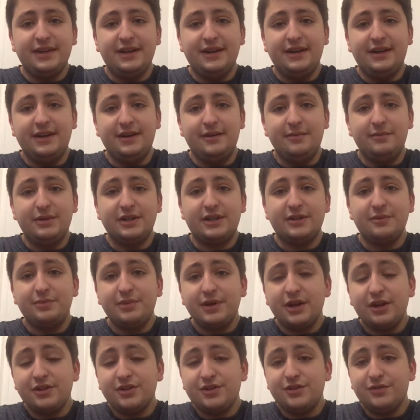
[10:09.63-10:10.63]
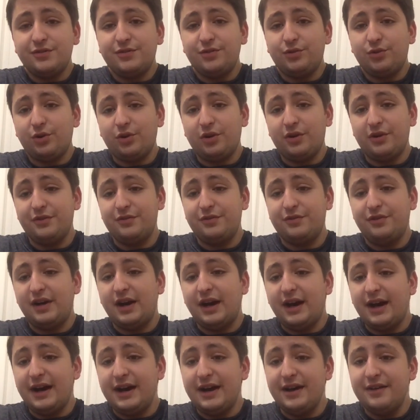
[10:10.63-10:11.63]
But compared to 4 and
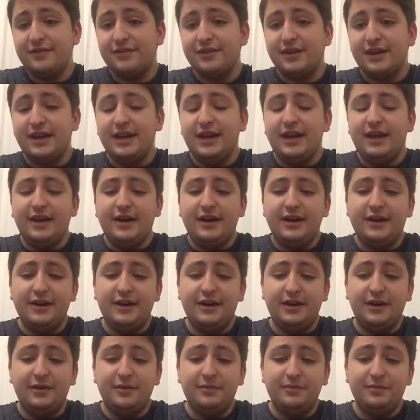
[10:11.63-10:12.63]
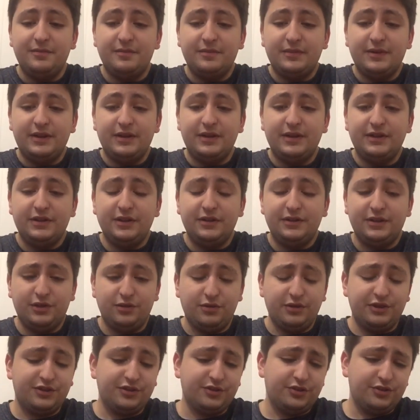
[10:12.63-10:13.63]
5 of the
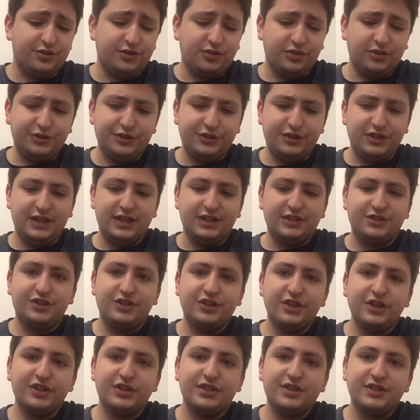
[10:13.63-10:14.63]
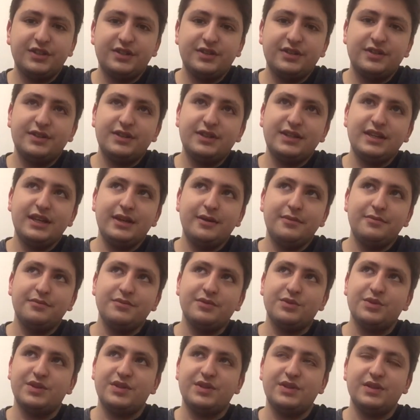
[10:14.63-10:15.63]
original trilogy, it just
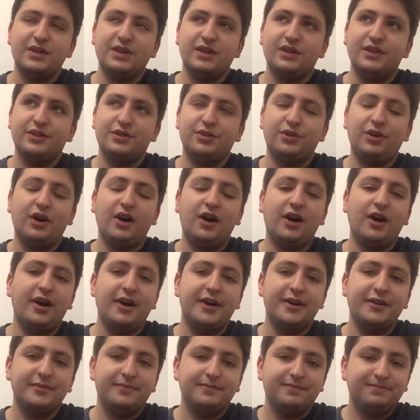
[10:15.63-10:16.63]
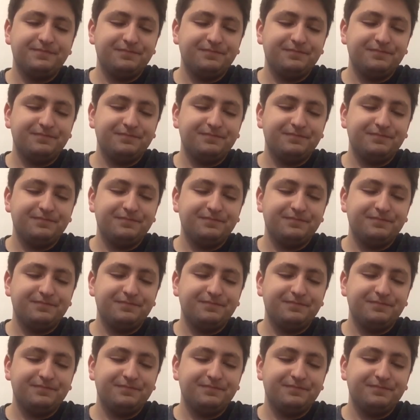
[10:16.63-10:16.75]
seems a little odd.